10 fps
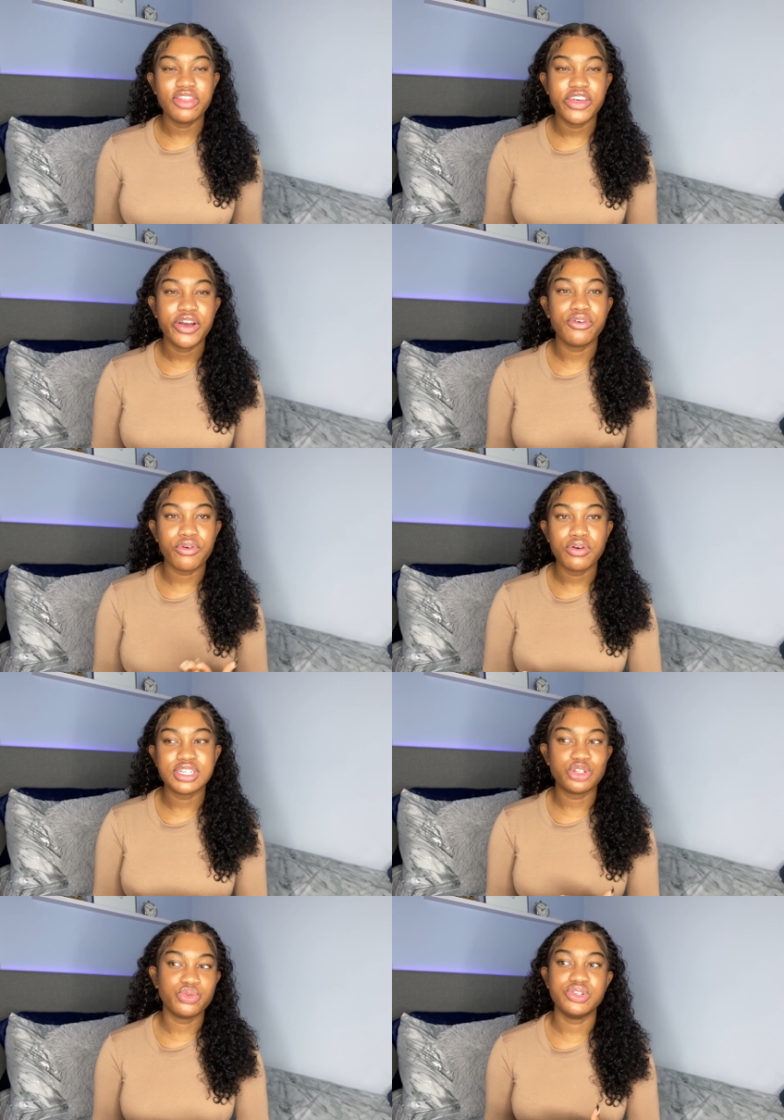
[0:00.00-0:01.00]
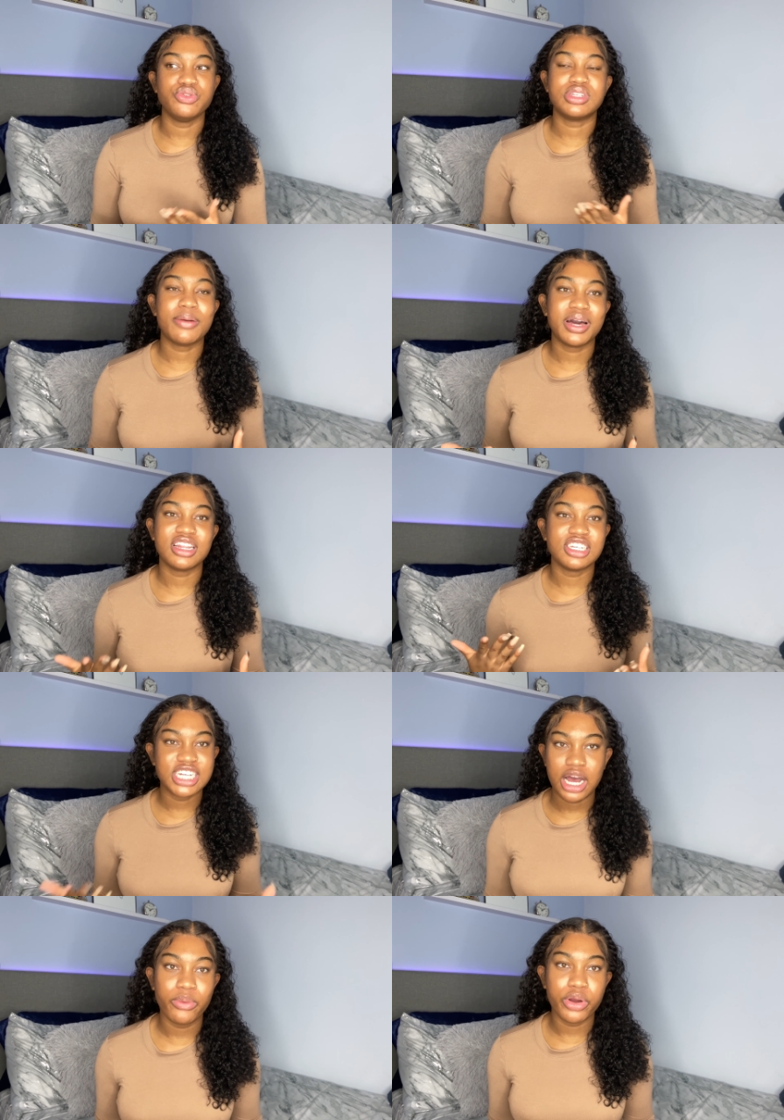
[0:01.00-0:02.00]
there grows as soon as you step out of the
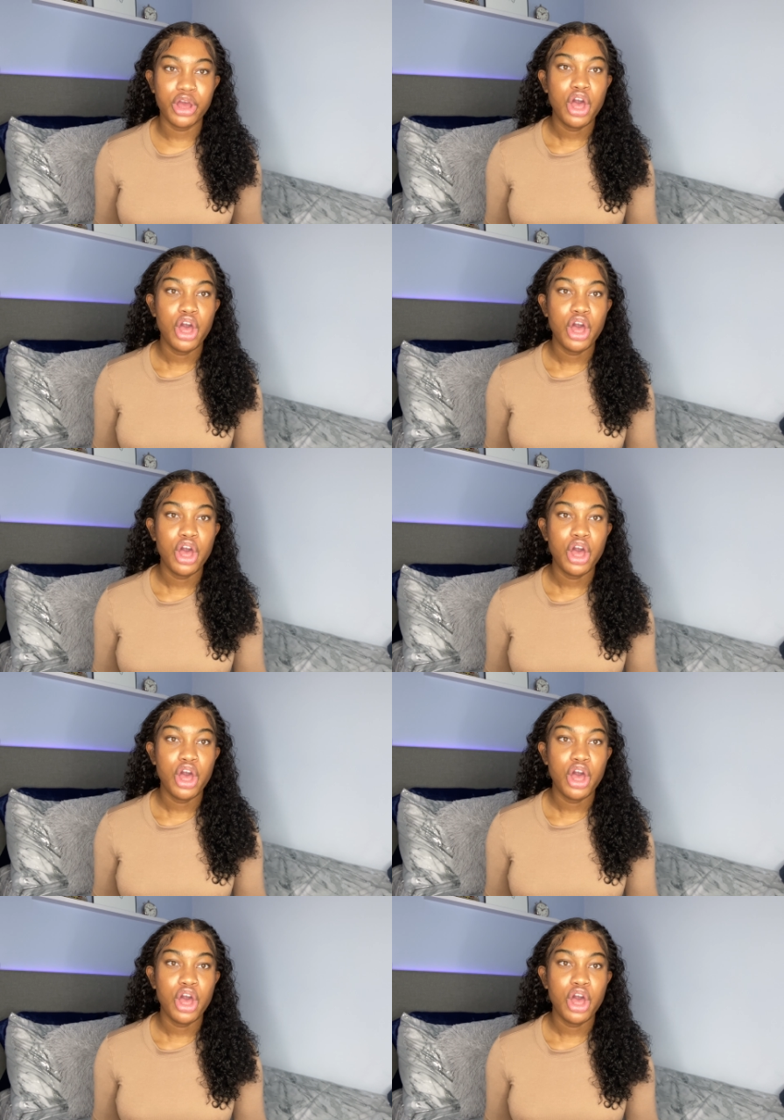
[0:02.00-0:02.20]
shower.